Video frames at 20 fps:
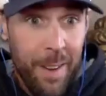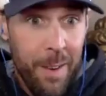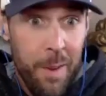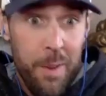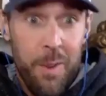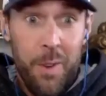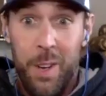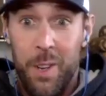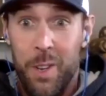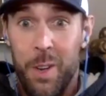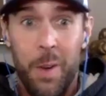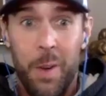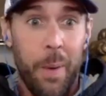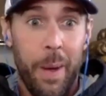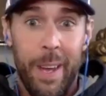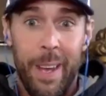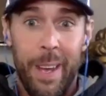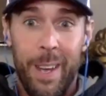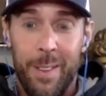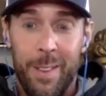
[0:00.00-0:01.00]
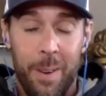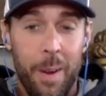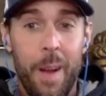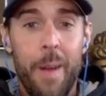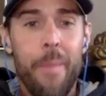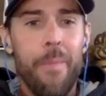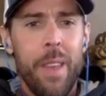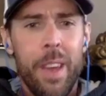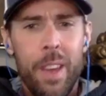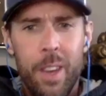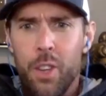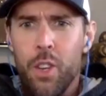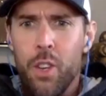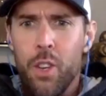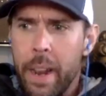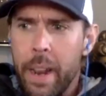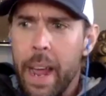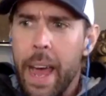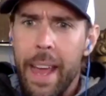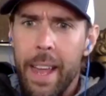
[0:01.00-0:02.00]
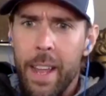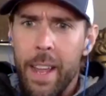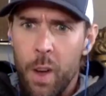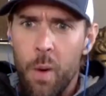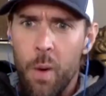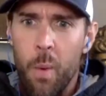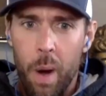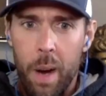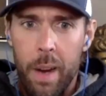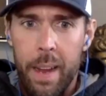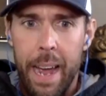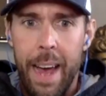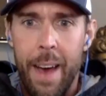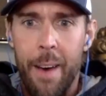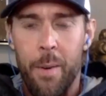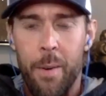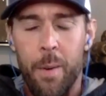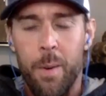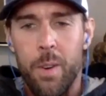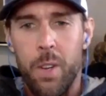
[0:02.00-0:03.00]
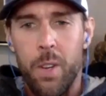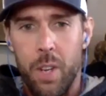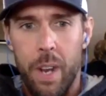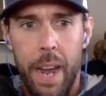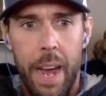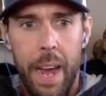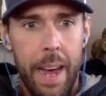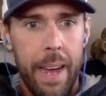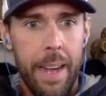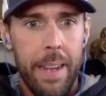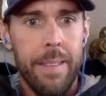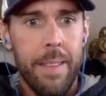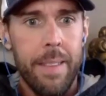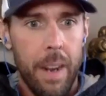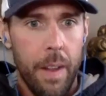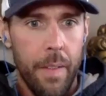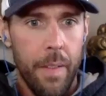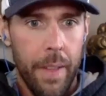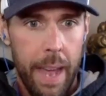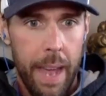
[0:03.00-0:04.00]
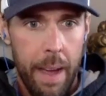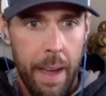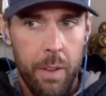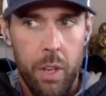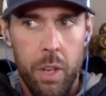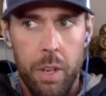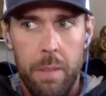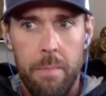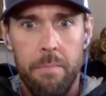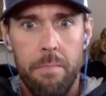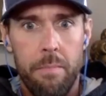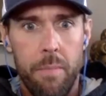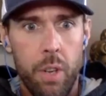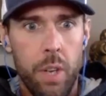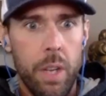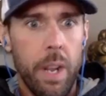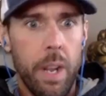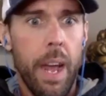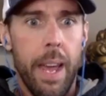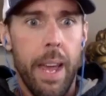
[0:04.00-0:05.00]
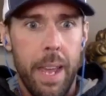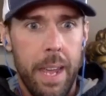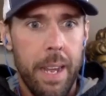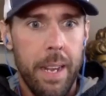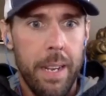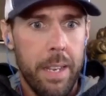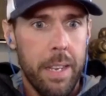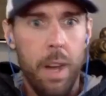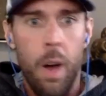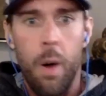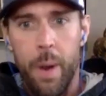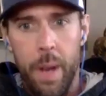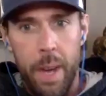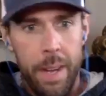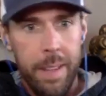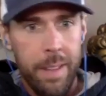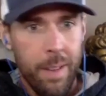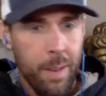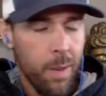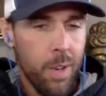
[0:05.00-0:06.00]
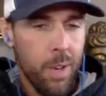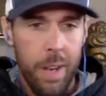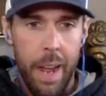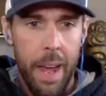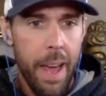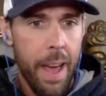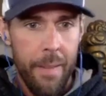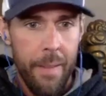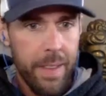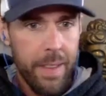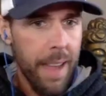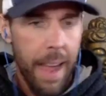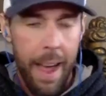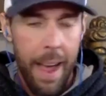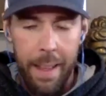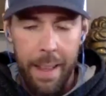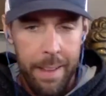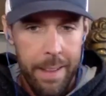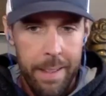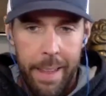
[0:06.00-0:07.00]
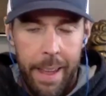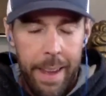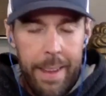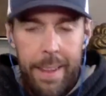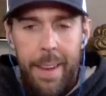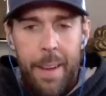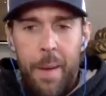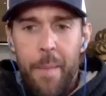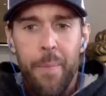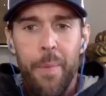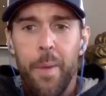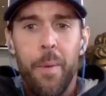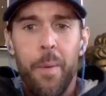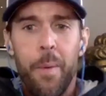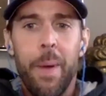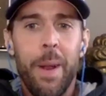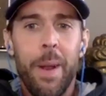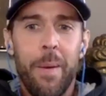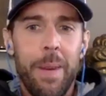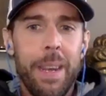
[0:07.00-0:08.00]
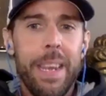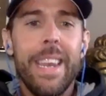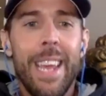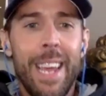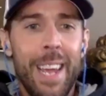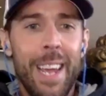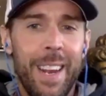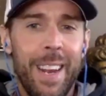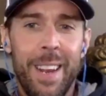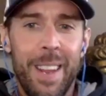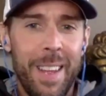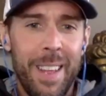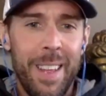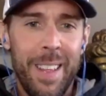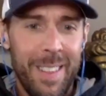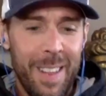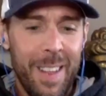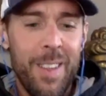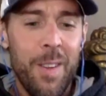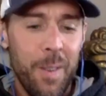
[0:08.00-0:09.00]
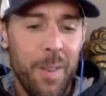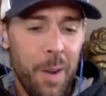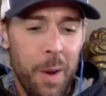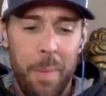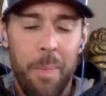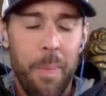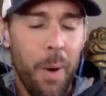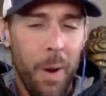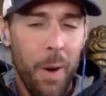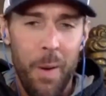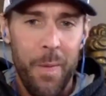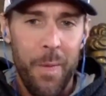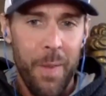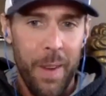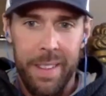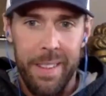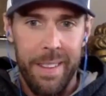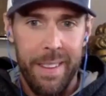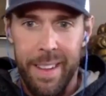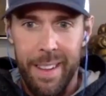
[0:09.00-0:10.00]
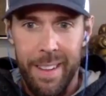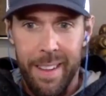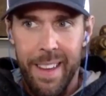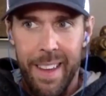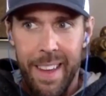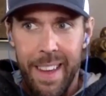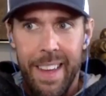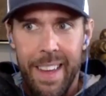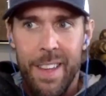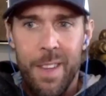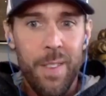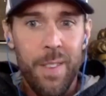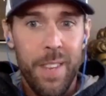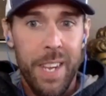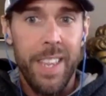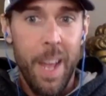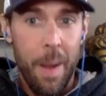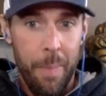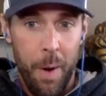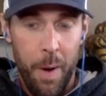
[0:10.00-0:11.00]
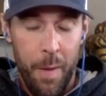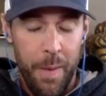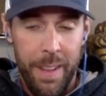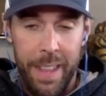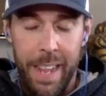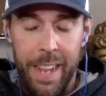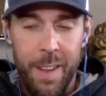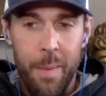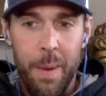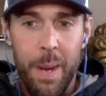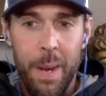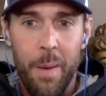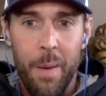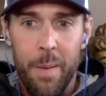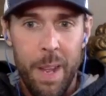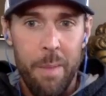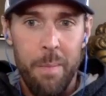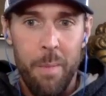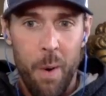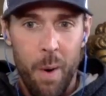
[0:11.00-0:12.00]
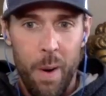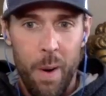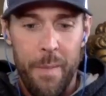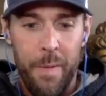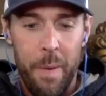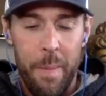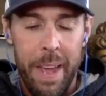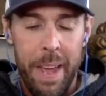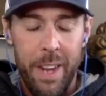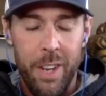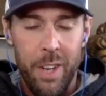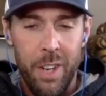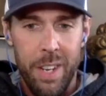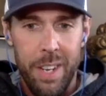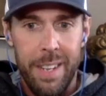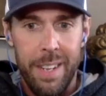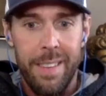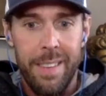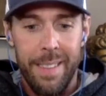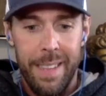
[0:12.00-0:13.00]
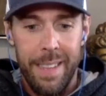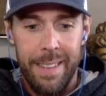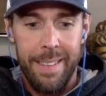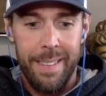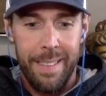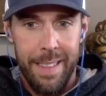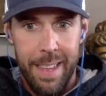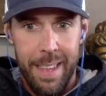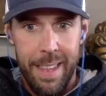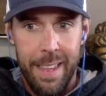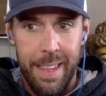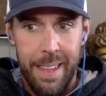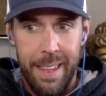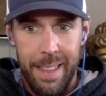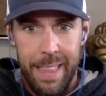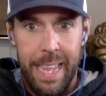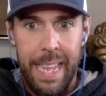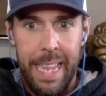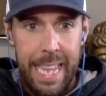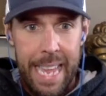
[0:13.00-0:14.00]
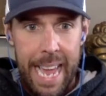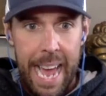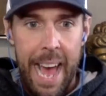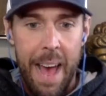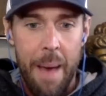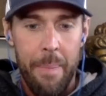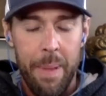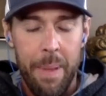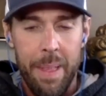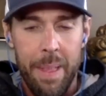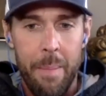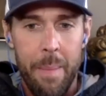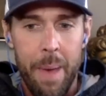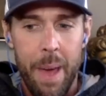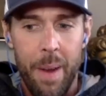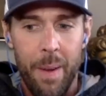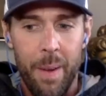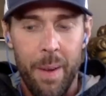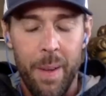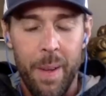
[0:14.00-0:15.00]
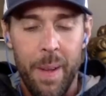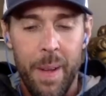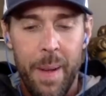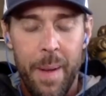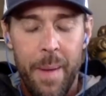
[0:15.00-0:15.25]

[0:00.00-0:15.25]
nutrition quiz or should I go work out or should I sit on the couch? Should I eat mm. donuts or should I have a salad? Like we don't need you're perfectly you said that perfectly. Like we don't need more information. It's it's the the gap in the middle